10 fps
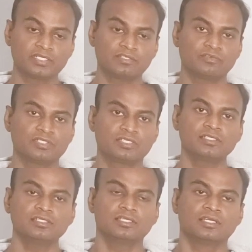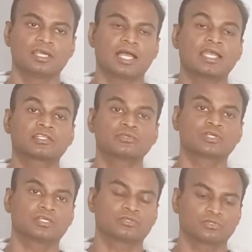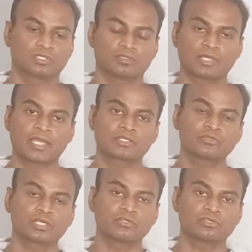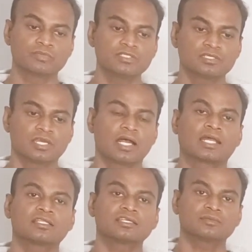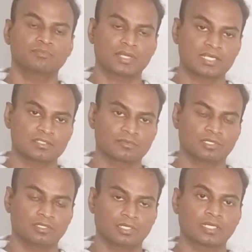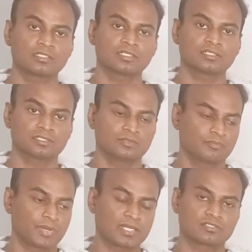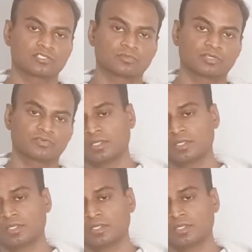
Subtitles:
it with the active control. Active control means another paracetamol.